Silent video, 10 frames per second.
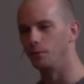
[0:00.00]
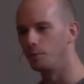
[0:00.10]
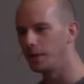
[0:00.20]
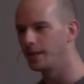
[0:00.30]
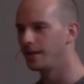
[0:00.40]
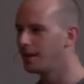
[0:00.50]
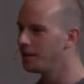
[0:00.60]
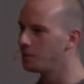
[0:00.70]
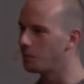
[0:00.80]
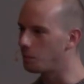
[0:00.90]
When we
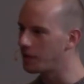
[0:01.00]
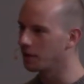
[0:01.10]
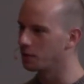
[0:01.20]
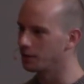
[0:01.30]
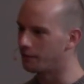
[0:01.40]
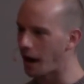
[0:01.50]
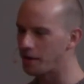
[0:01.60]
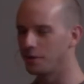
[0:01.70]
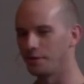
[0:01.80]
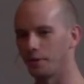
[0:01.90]
when we are
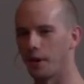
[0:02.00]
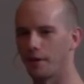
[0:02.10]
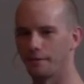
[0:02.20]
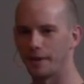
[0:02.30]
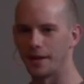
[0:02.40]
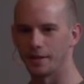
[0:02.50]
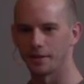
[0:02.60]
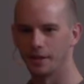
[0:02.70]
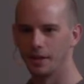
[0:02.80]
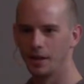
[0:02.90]
reviled for our faith,
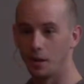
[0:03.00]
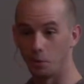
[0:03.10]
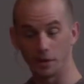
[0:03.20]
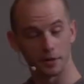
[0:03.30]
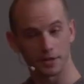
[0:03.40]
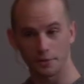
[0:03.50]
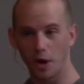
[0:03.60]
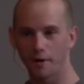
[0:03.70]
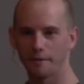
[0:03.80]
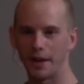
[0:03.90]
whether it's for
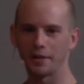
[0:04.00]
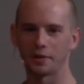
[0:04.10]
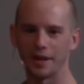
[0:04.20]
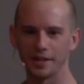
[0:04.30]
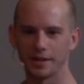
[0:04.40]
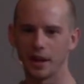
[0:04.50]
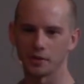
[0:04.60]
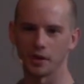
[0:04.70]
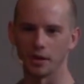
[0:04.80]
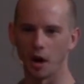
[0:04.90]
our faith or anything
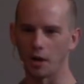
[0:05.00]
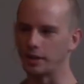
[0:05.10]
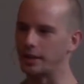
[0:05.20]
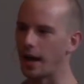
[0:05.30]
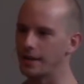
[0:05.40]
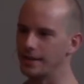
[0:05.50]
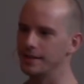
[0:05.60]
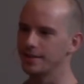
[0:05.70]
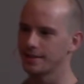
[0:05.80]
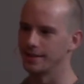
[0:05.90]
else, our, our gut
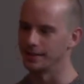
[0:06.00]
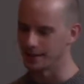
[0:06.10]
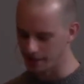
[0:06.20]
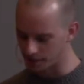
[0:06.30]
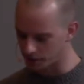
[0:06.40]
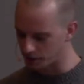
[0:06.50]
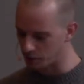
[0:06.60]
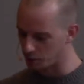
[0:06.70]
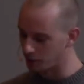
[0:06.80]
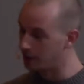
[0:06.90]
instinct is to